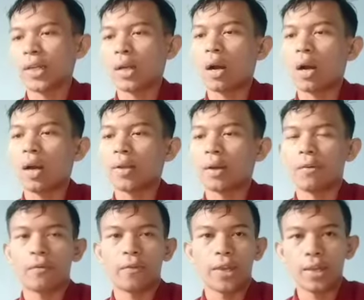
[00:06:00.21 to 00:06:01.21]
record
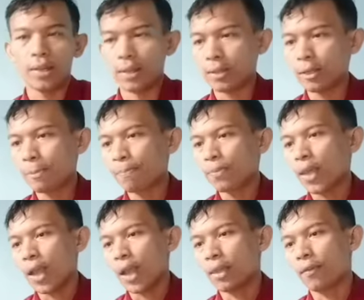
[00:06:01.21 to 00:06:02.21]
of anything,
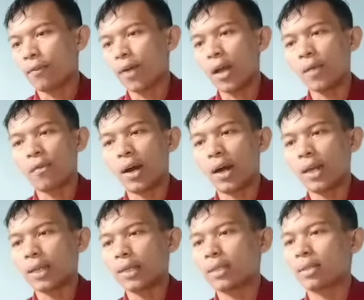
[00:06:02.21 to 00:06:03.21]
and the fifth
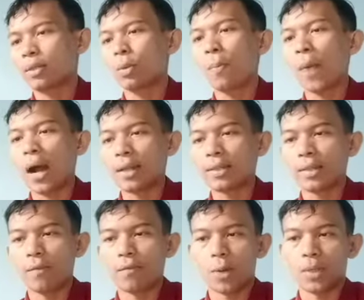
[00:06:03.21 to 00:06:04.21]
one is to pass
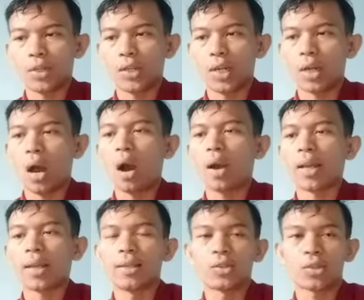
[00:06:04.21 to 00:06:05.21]
information or
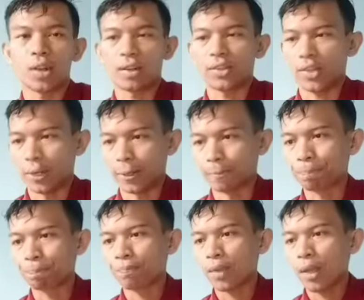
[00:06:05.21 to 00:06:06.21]
instruction.
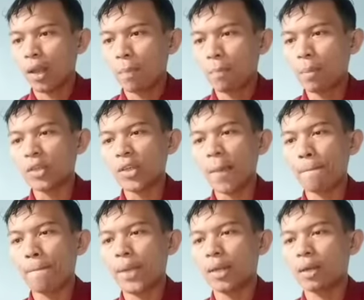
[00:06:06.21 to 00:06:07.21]
Memos
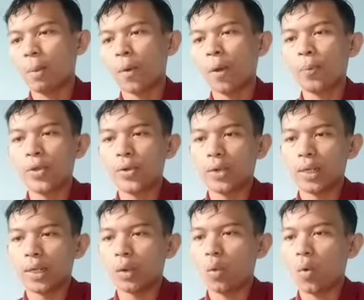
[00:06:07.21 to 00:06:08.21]
have been a
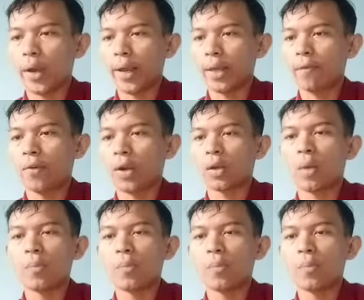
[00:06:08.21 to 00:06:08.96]
popular way for